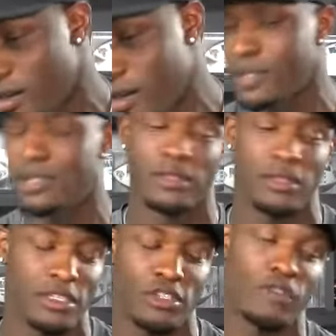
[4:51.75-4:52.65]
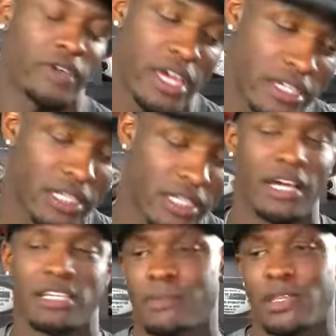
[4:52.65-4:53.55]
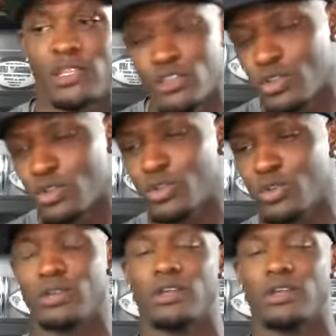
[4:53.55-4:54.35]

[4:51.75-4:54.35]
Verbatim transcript: I'm in this certification class. I'm in this school.